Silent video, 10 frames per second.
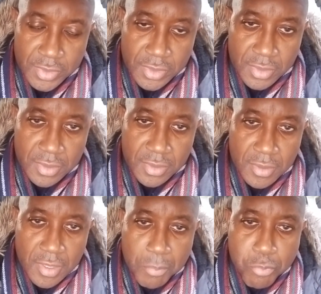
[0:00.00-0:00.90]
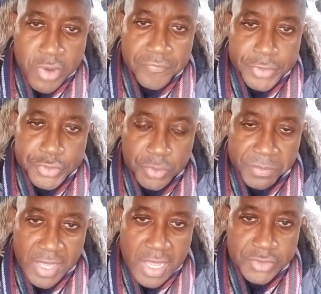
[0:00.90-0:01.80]
a privilege to
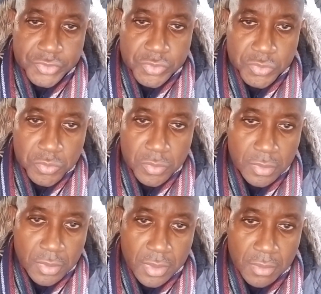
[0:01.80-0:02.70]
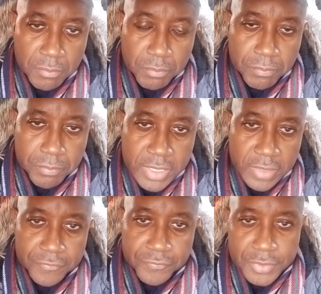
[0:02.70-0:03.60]
be asked to
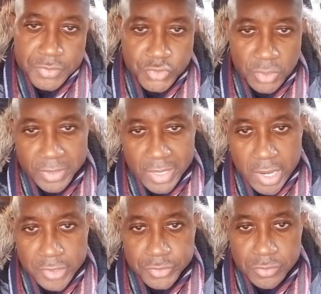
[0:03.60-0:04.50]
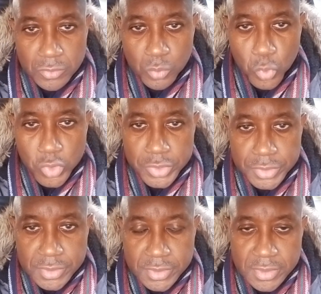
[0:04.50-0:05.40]
give some encouraging
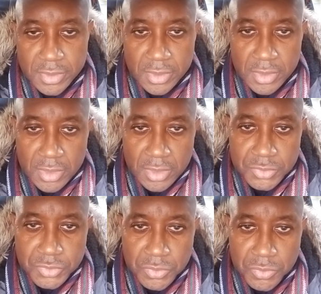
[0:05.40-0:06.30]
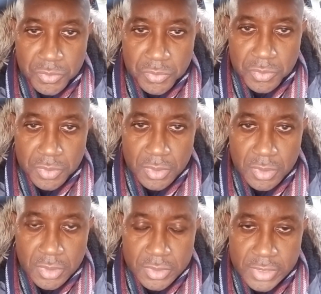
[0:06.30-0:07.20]
words to
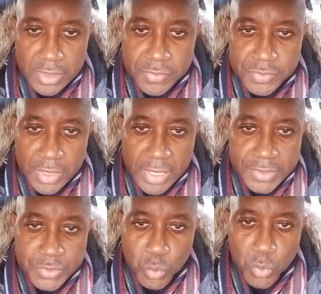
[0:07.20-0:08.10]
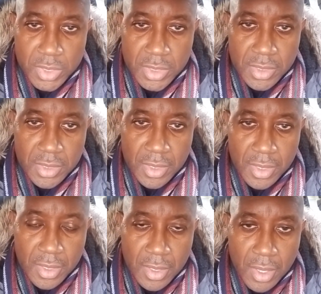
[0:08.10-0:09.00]
yourselves as we
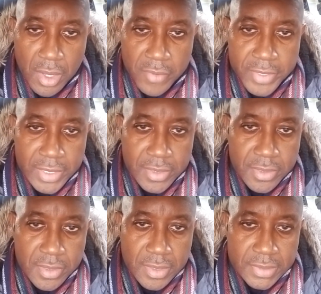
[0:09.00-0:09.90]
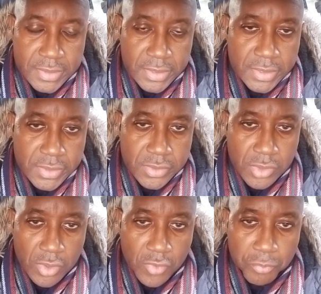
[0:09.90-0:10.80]
are in a season
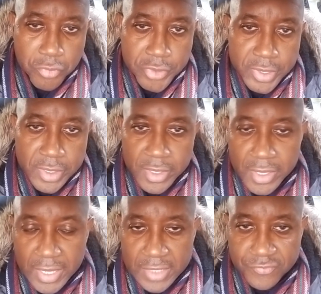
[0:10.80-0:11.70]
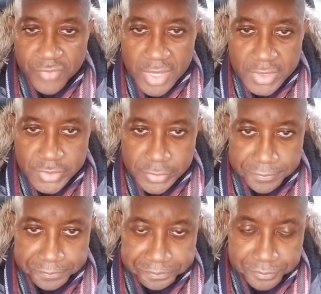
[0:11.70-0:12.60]
of prayer and fasting.